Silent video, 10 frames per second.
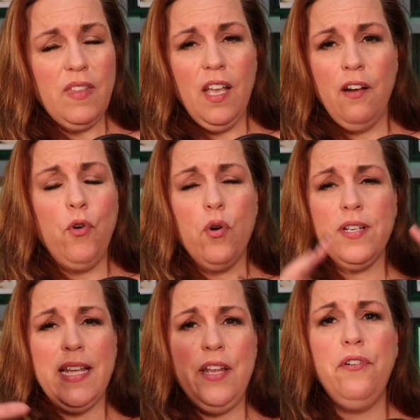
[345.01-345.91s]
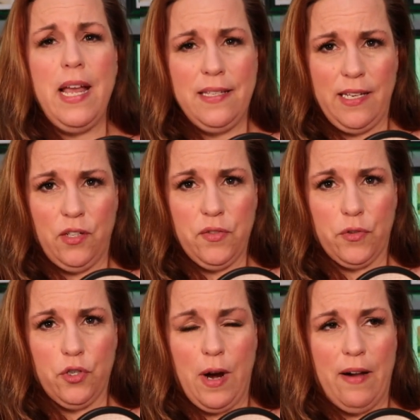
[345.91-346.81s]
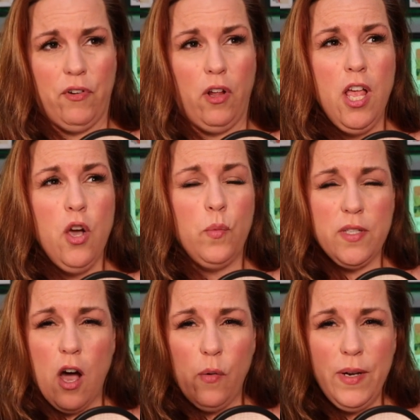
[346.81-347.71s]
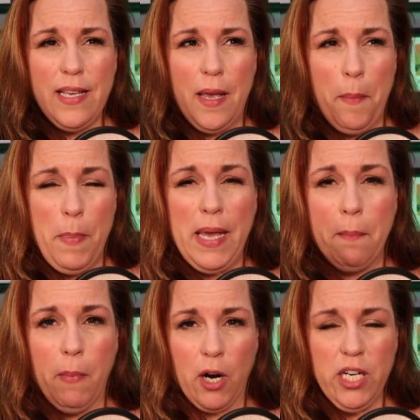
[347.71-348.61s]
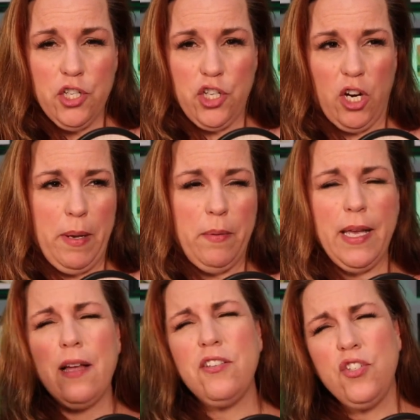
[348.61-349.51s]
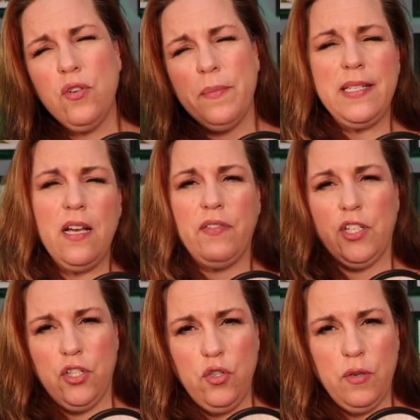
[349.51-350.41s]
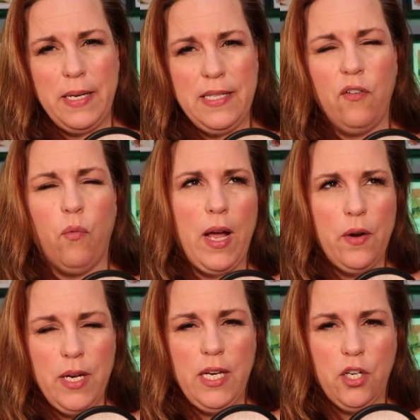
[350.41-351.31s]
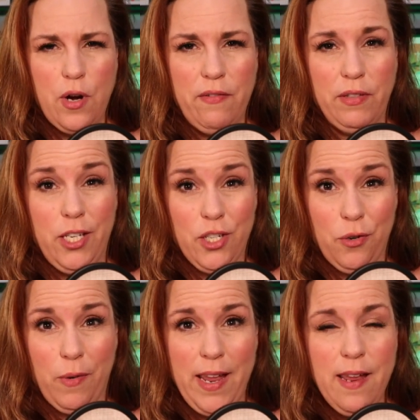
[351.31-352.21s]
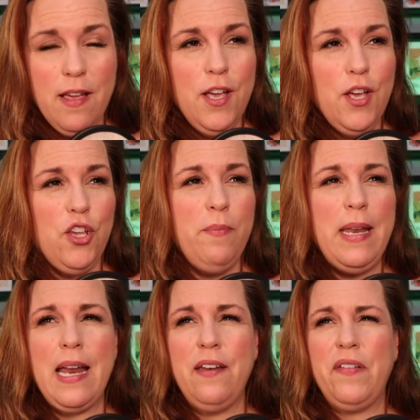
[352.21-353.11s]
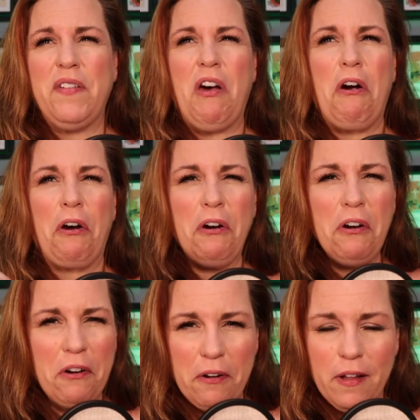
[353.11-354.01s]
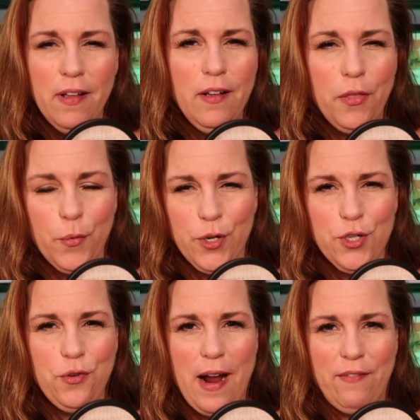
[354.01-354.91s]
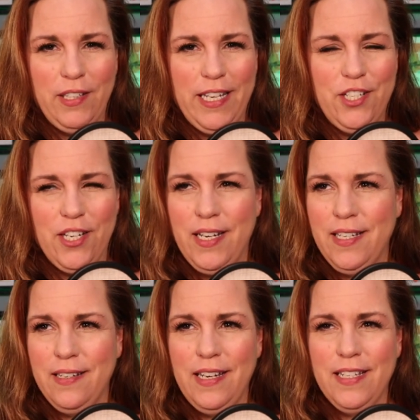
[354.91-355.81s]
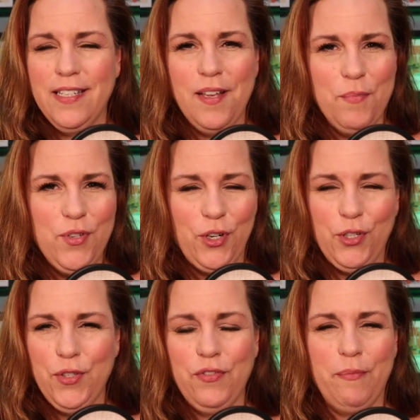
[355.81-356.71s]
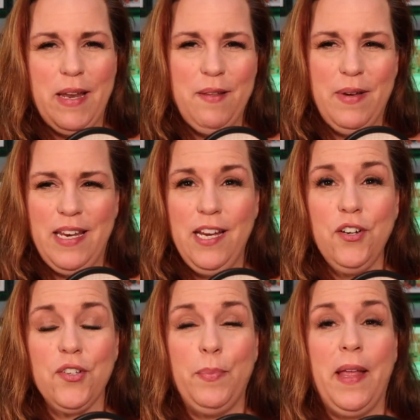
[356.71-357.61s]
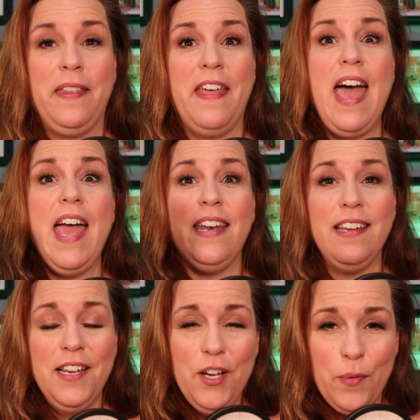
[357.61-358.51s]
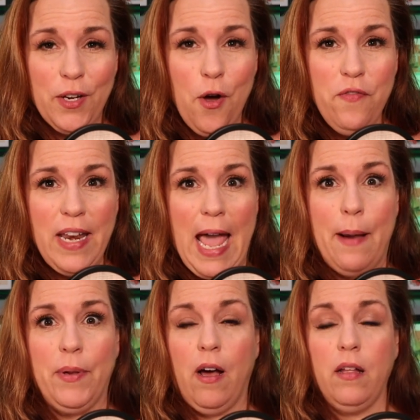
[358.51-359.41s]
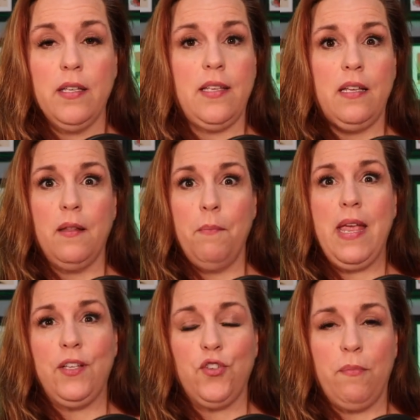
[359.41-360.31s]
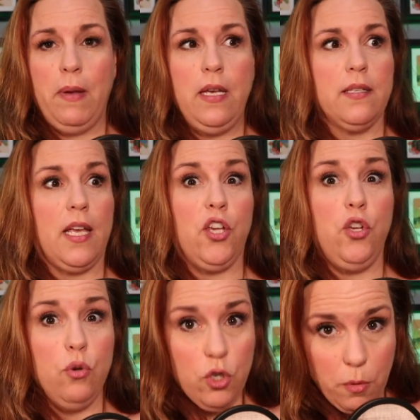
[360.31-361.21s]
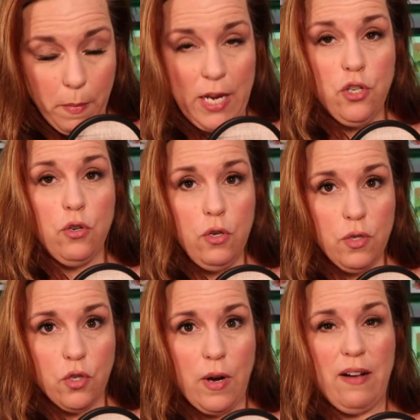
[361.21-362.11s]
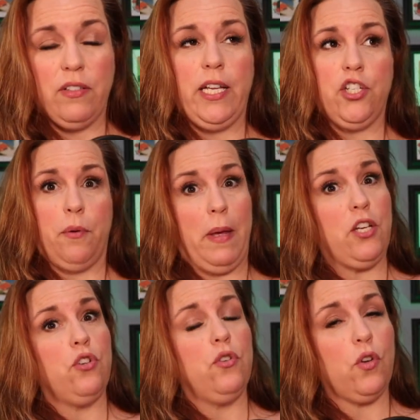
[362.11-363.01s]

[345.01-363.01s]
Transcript: of course, internet sales for travel was always a big market share. People are like, I'll just do it myself. I'll just do it myself. Why do I need a travel agent, right? You may not have even heard the word travel agent in some circles for many, many years. But then when COVID happened, all of a sudden the mainstream media is like, you should make sure you use a travel agent. Make sure you use